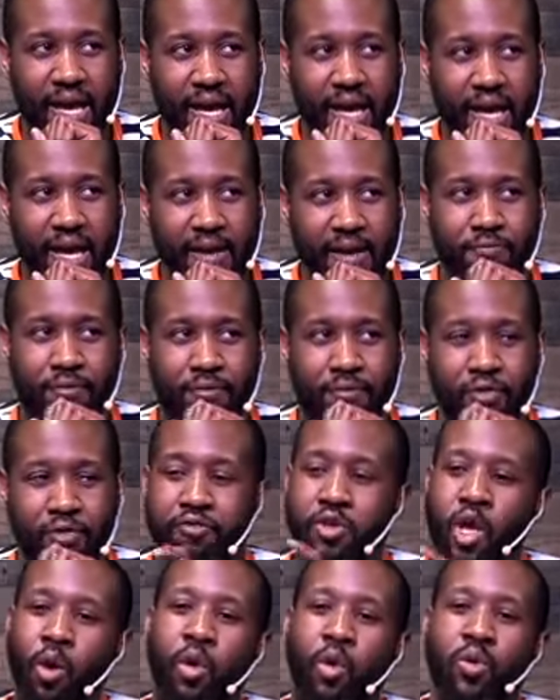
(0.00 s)
if
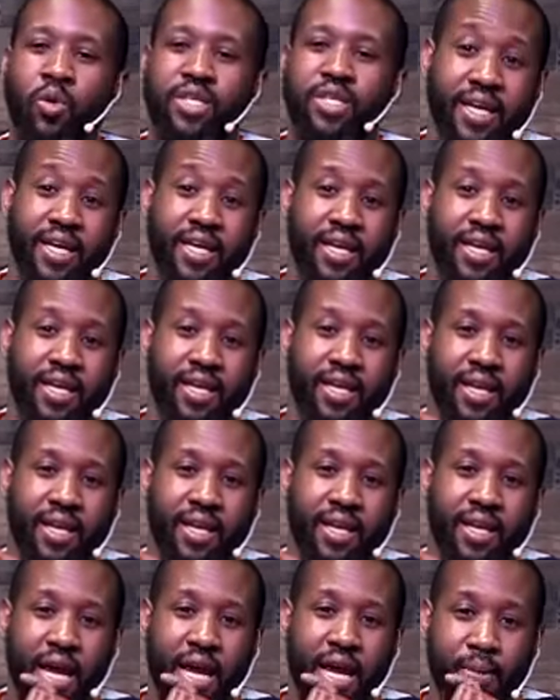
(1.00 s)
Noah was thinking
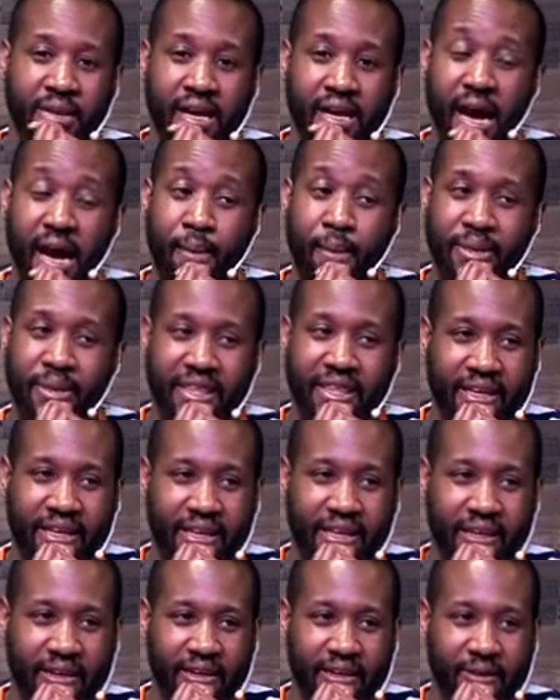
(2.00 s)
like me, I'm
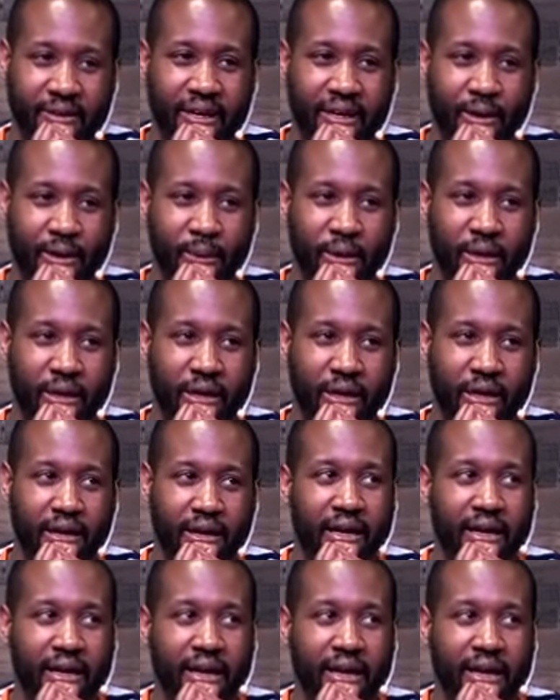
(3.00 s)
thinking, okay, well,